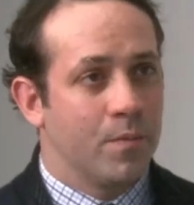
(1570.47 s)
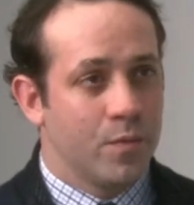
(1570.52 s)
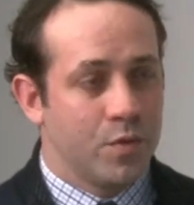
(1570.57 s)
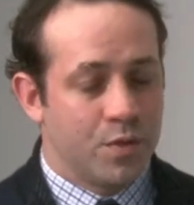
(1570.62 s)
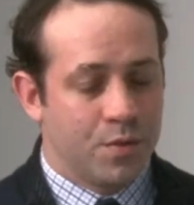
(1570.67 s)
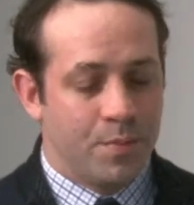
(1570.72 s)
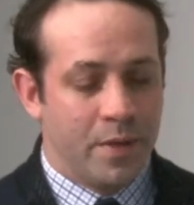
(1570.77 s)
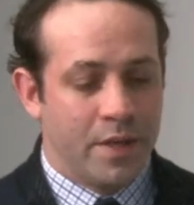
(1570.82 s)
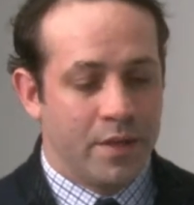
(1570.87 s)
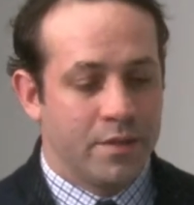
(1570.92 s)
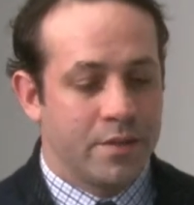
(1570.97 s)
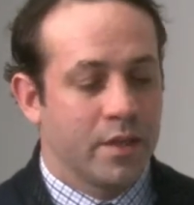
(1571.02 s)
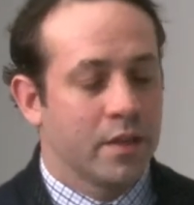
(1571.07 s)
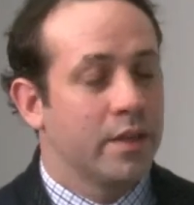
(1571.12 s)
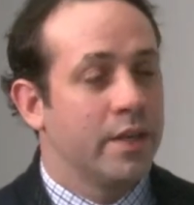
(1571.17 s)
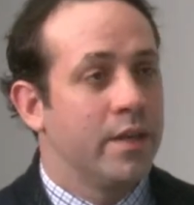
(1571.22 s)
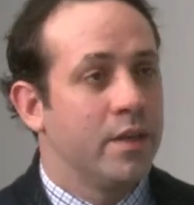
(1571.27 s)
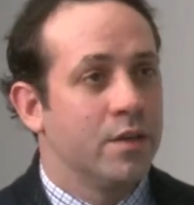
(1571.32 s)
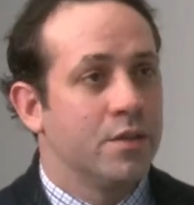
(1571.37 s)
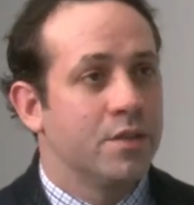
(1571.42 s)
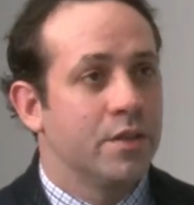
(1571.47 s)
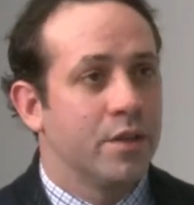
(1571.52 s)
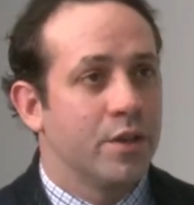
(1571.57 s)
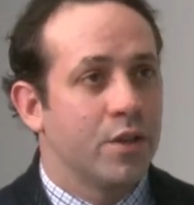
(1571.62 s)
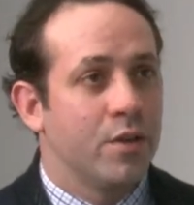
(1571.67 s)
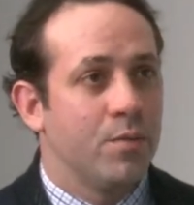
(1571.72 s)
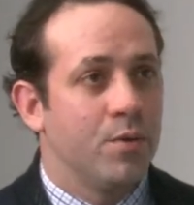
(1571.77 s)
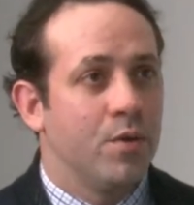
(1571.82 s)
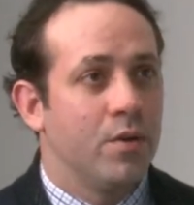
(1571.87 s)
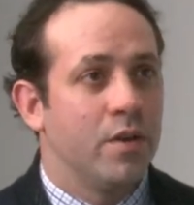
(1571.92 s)
speaking to leaders in the
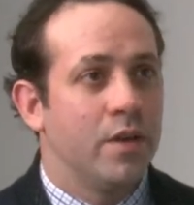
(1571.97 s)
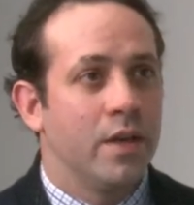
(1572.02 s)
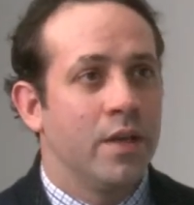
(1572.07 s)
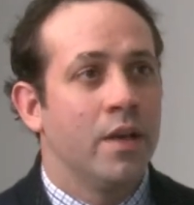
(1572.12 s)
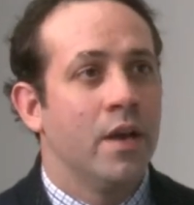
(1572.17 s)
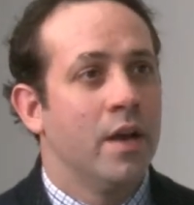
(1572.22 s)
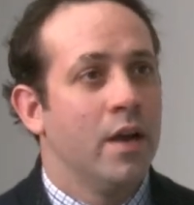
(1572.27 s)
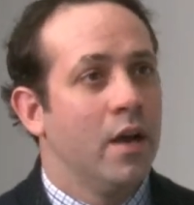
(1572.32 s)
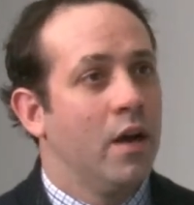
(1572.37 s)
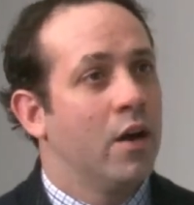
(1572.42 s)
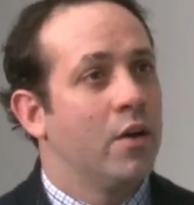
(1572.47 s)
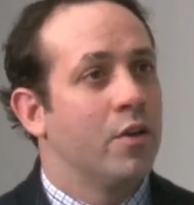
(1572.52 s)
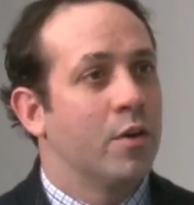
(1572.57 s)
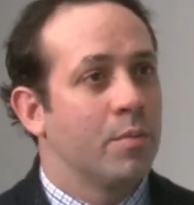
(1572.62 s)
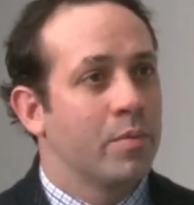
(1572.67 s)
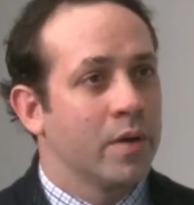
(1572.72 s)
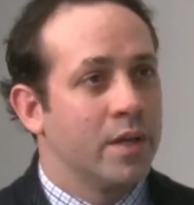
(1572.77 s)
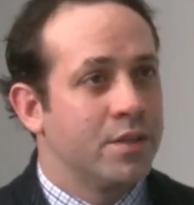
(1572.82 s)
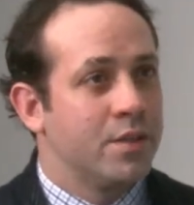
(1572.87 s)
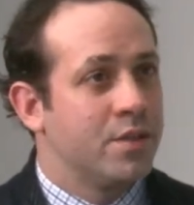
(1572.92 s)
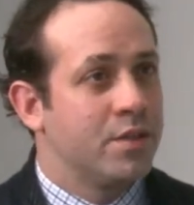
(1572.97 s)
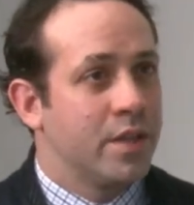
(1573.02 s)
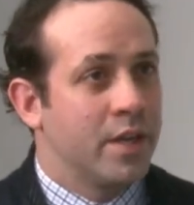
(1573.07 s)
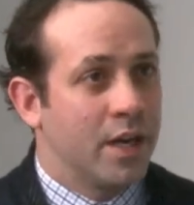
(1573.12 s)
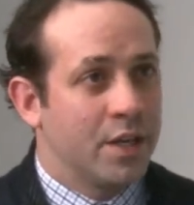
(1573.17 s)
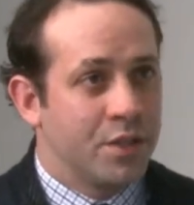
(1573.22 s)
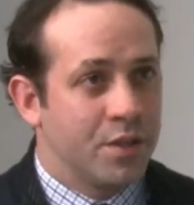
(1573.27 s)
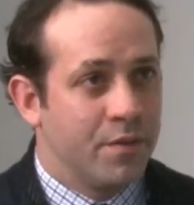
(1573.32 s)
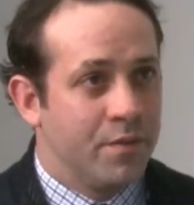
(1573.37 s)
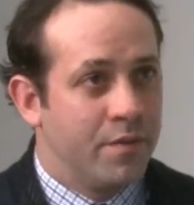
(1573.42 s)
community. Are there places that
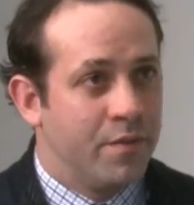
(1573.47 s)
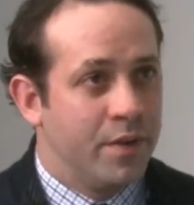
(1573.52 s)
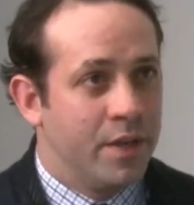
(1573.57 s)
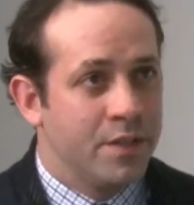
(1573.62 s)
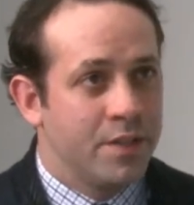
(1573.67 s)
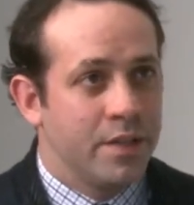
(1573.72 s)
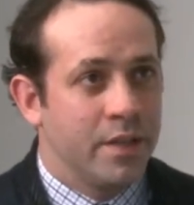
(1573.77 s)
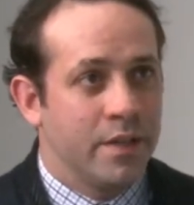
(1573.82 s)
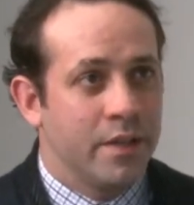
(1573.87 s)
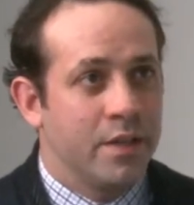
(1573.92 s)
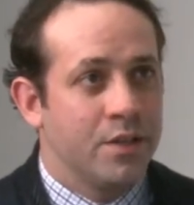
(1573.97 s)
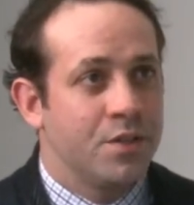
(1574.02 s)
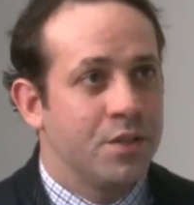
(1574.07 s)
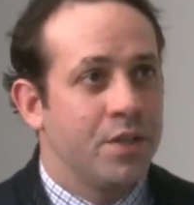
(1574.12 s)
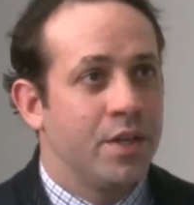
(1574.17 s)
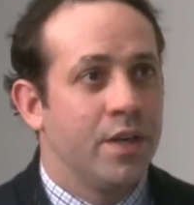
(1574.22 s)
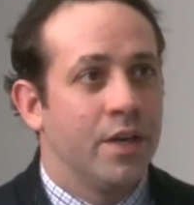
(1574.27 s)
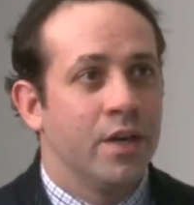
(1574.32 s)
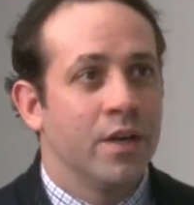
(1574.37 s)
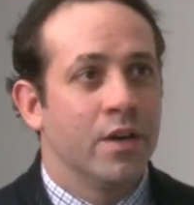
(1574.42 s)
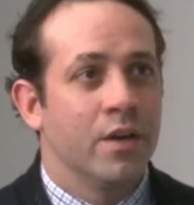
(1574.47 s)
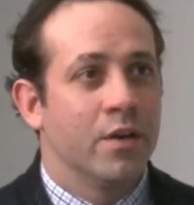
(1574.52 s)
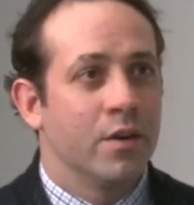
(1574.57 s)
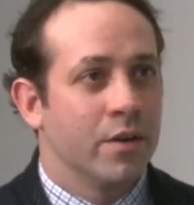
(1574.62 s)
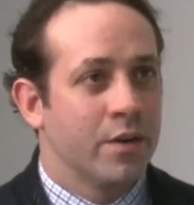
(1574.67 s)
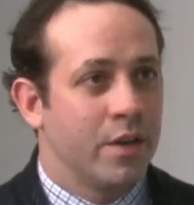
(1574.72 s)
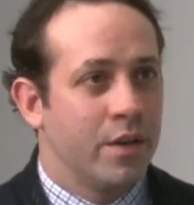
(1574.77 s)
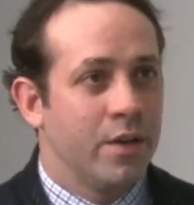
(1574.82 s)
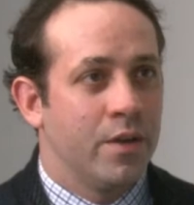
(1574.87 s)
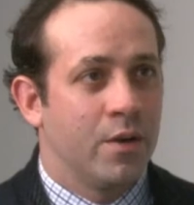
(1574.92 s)
I should visit this year?
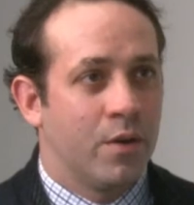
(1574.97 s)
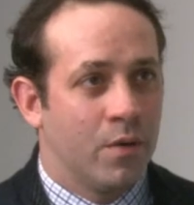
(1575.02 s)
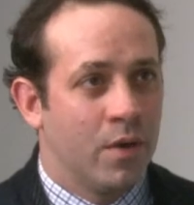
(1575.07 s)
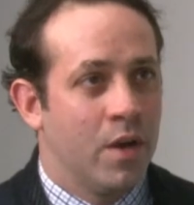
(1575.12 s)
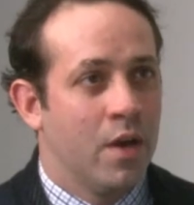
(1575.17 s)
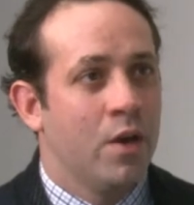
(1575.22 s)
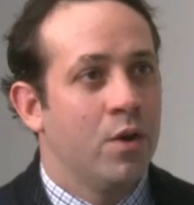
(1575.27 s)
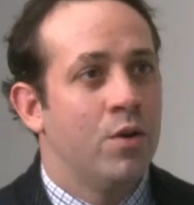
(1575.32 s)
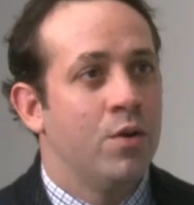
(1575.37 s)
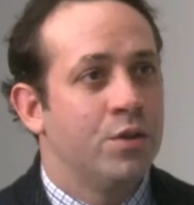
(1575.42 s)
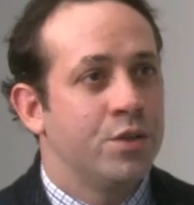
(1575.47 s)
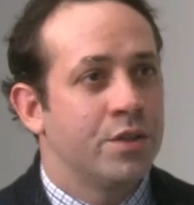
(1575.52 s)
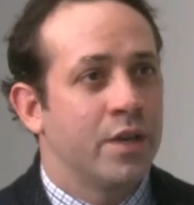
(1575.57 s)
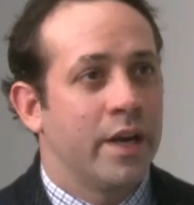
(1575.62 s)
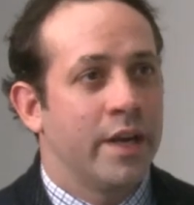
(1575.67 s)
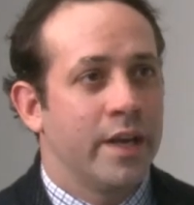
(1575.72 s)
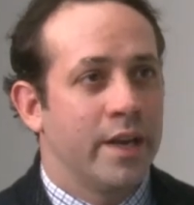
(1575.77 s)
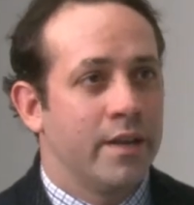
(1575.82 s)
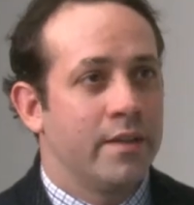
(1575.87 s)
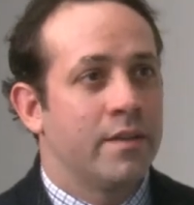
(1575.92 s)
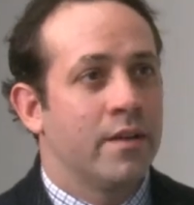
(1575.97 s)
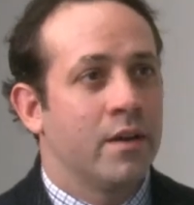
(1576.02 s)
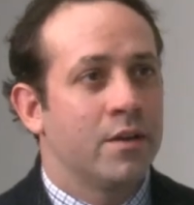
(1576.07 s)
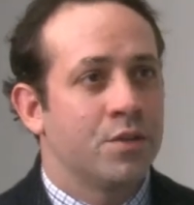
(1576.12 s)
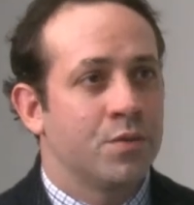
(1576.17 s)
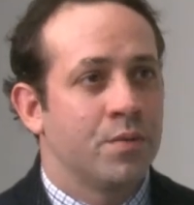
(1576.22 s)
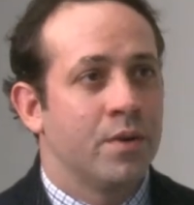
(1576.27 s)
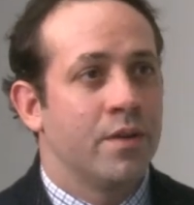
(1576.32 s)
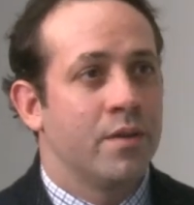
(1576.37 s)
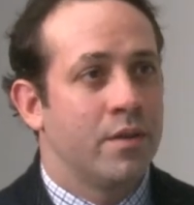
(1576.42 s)
Or, who should I get in
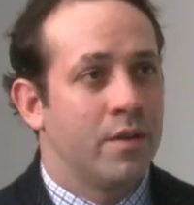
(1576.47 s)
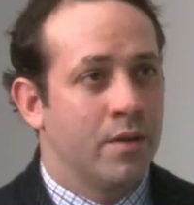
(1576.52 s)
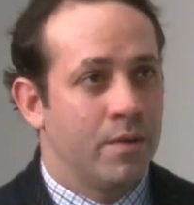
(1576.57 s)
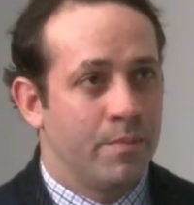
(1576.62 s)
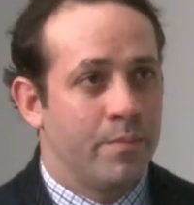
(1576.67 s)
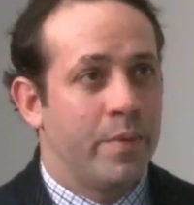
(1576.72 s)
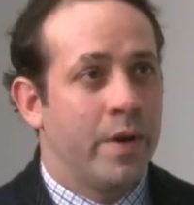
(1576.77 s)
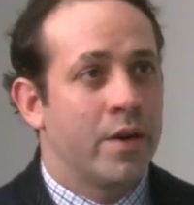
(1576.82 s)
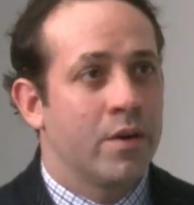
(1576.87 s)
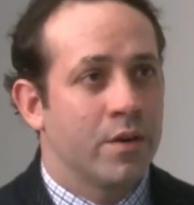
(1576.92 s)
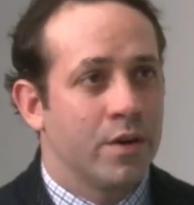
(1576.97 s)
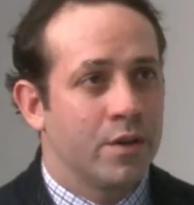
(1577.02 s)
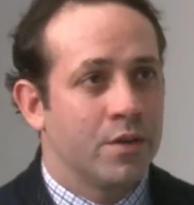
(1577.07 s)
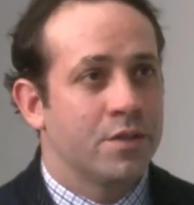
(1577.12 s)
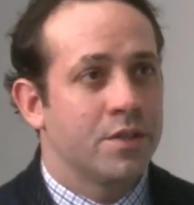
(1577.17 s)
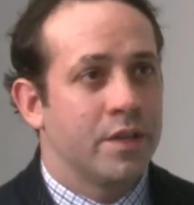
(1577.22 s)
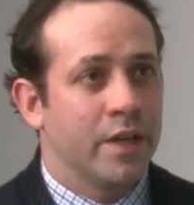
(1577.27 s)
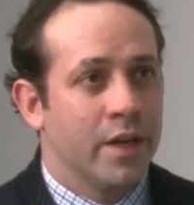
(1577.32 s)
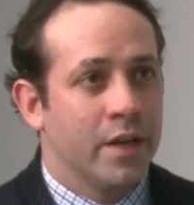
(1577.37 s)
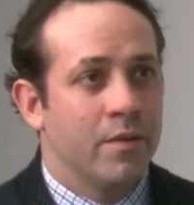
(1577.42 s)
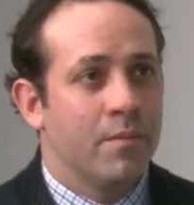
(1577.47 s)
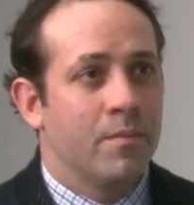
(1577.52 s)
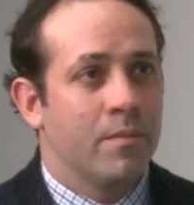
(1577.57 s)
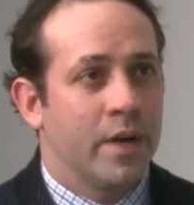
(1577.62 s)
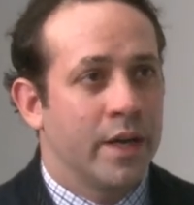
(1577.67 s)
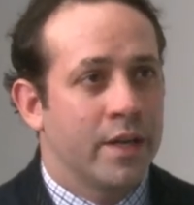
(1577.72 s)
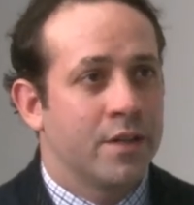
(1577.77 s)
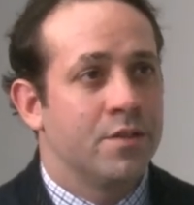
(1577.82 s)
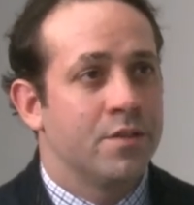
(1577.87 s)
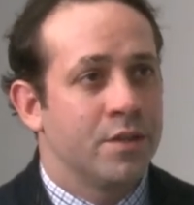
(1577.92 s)
touch with to better understand
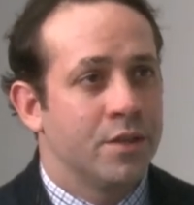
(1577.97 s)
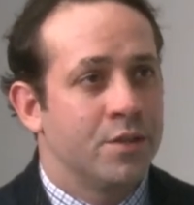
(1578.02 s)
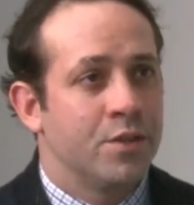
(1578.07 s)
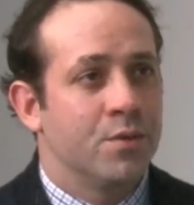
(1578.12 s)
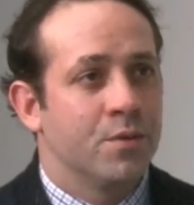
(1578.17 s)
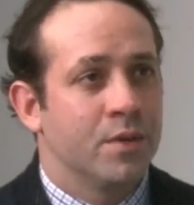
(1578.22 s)
my constituents?